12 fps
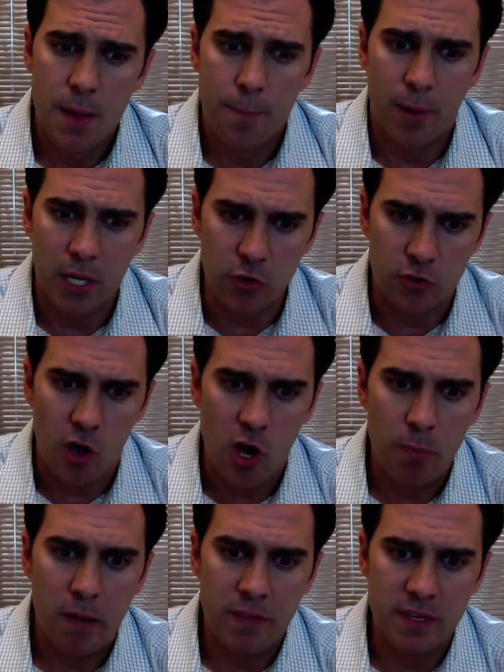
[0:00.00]
But you talk
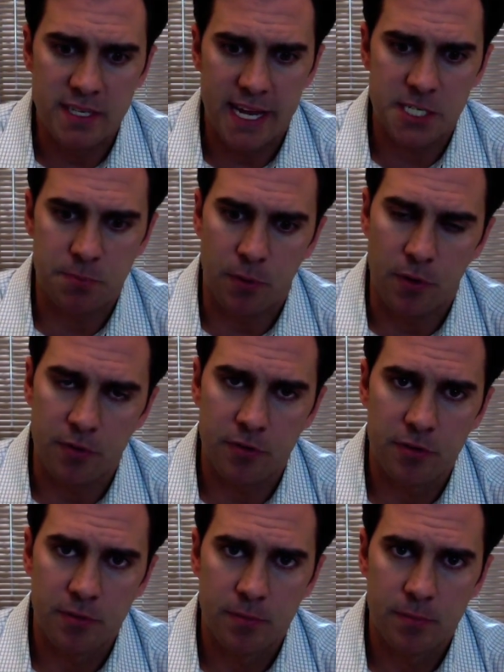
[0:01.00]
about these experts,
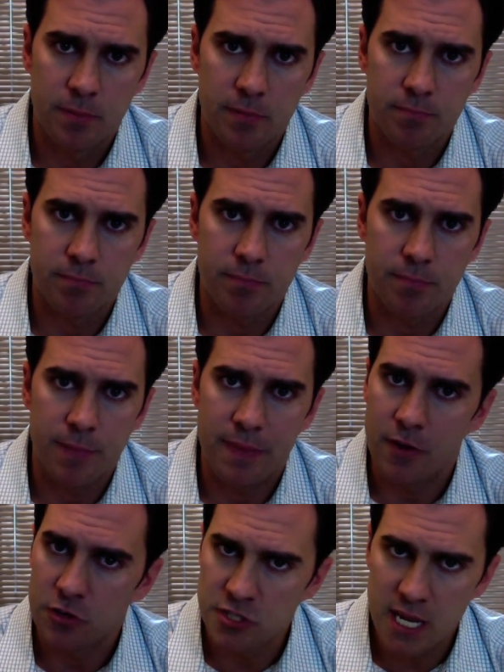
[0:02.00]
and
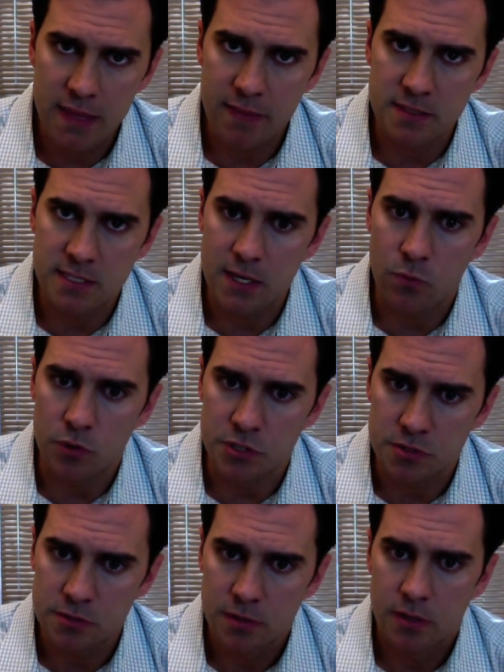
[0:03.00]
they're saying that Zeke
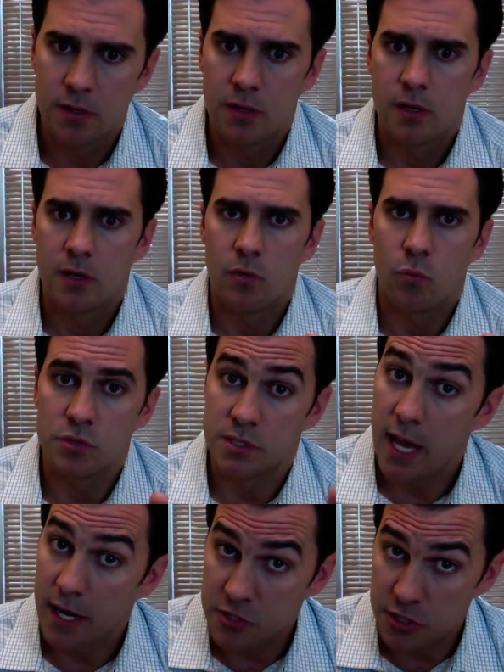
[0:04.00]
was
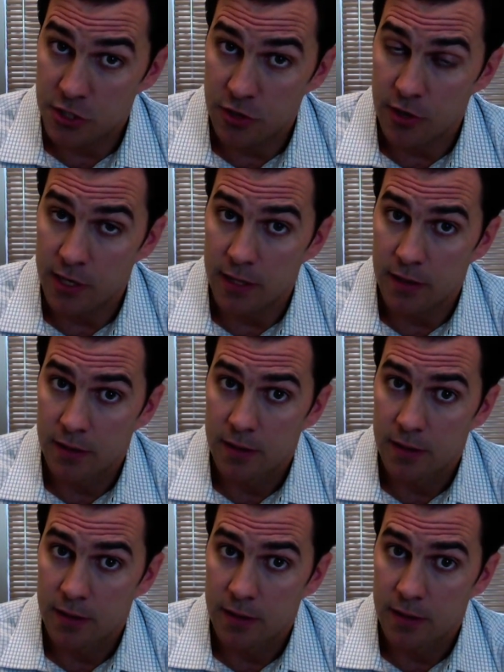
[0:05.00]
not a security.